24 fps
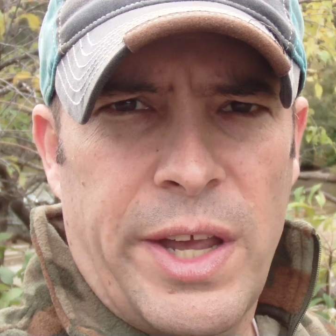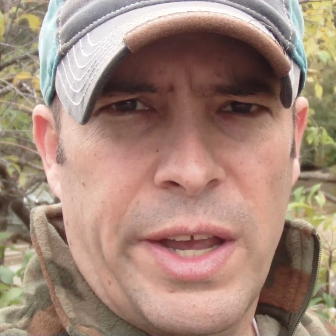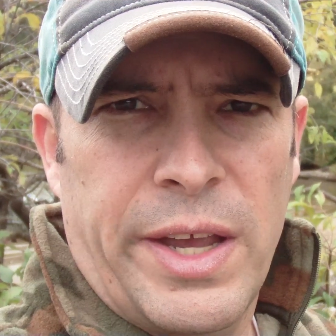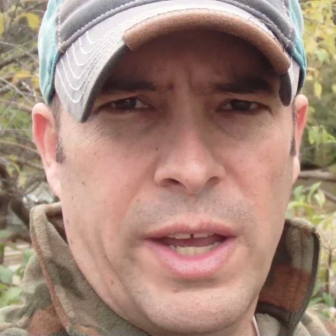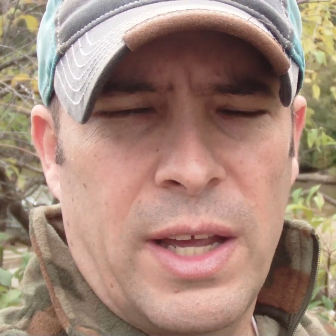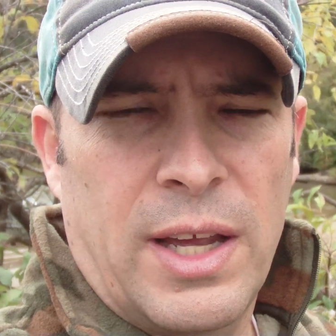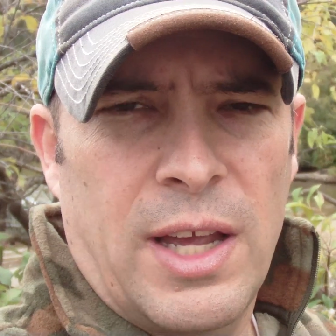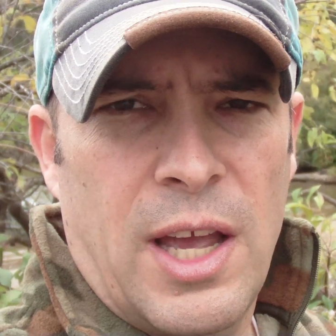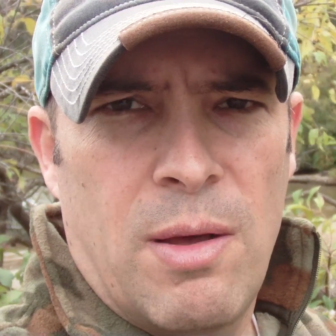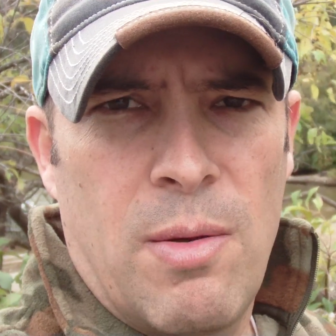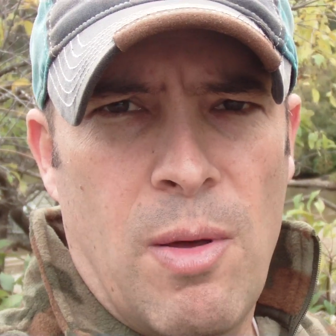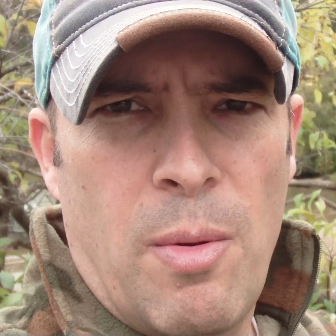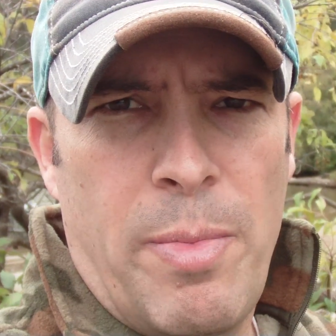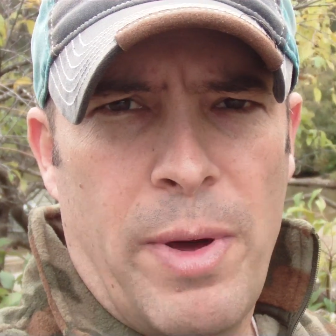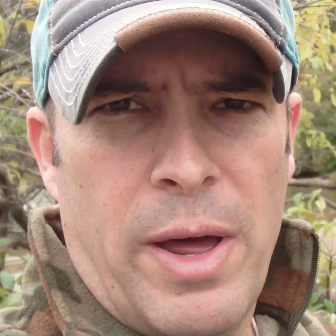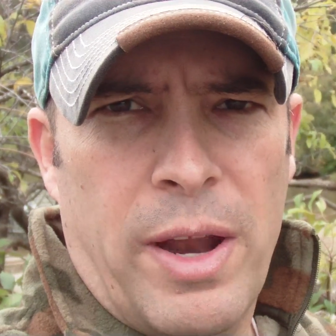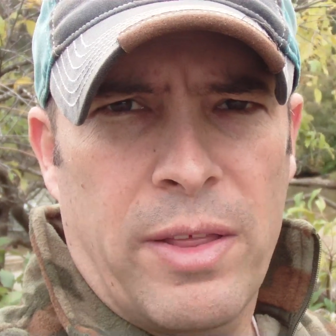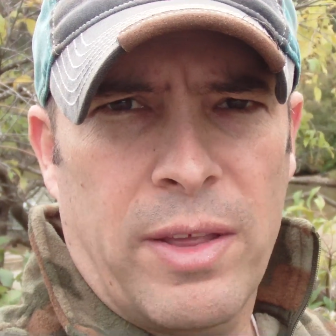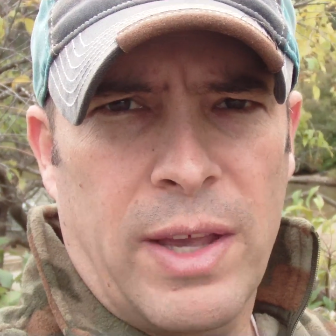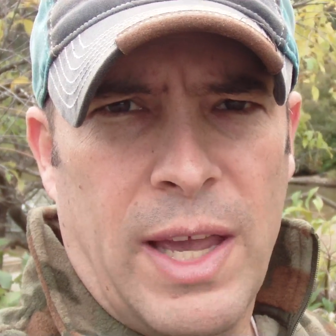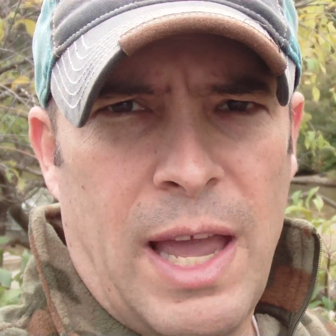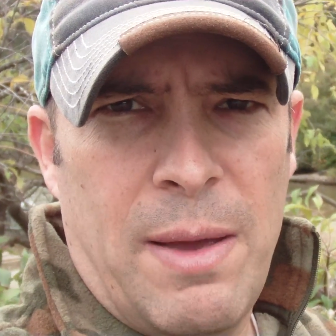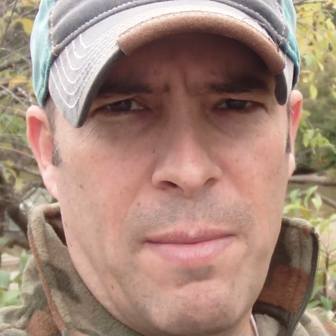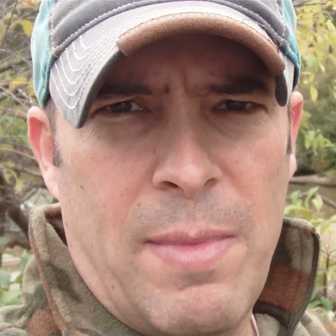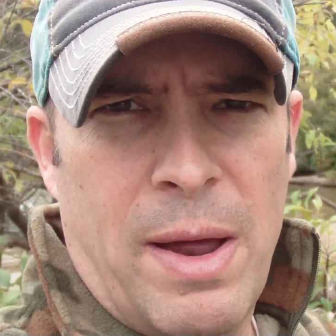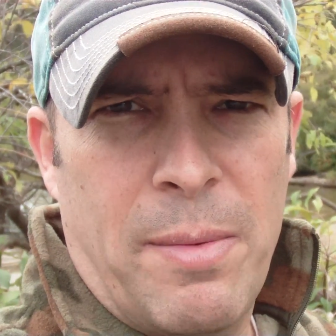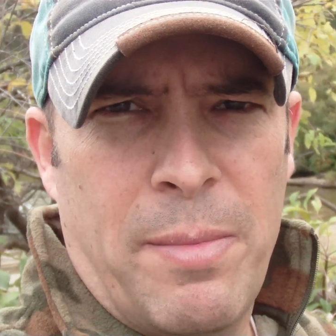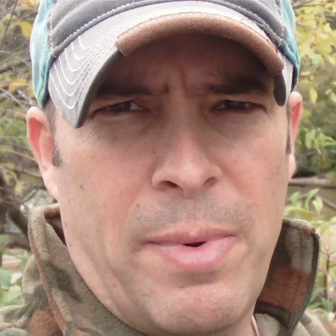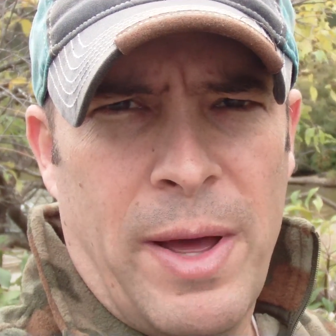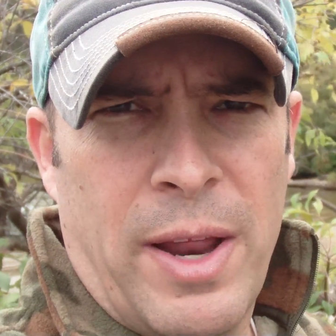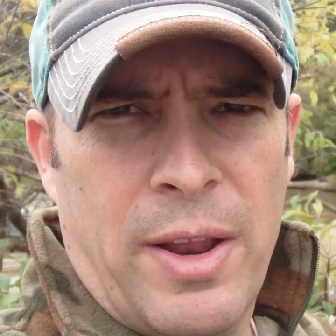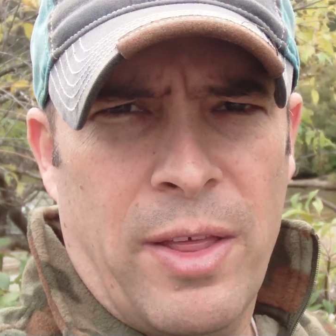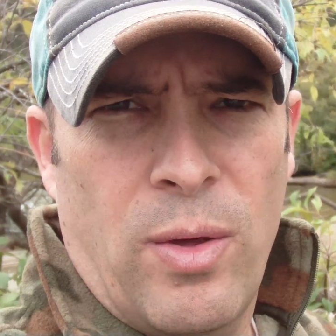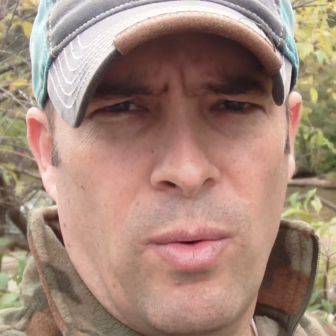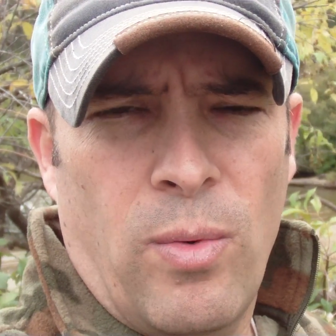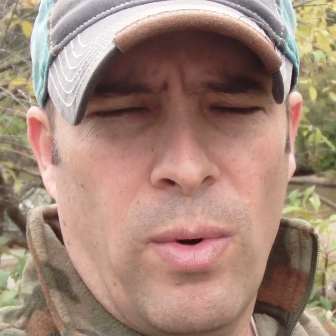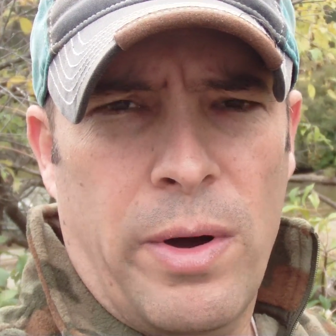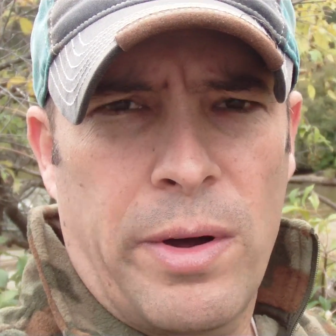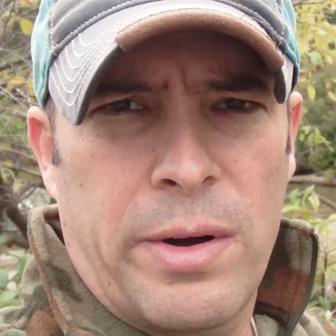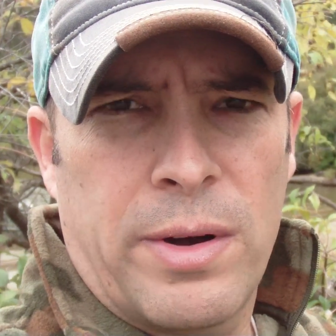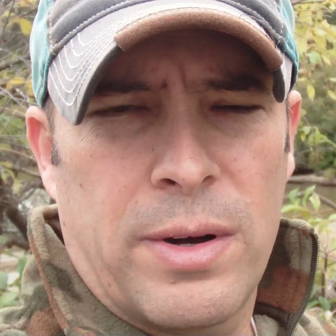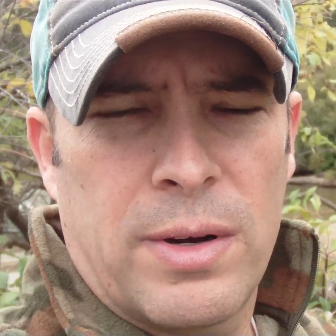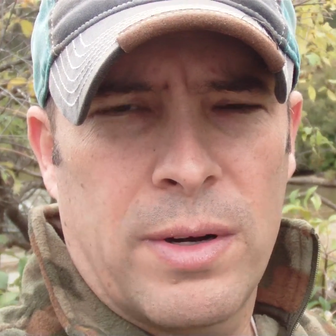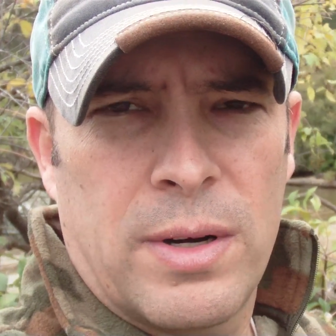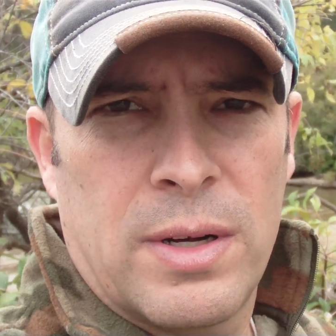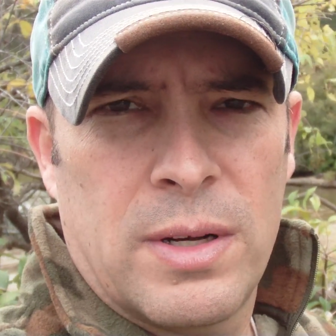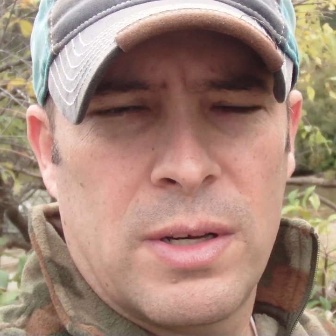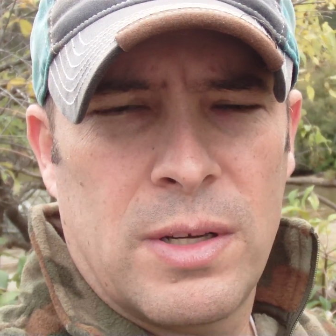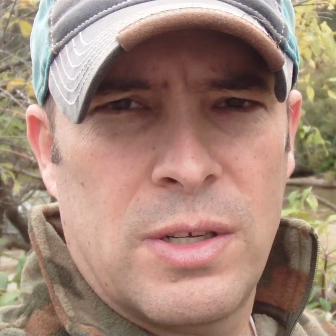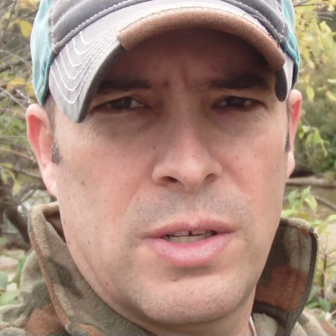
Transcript: like it came up out of the water,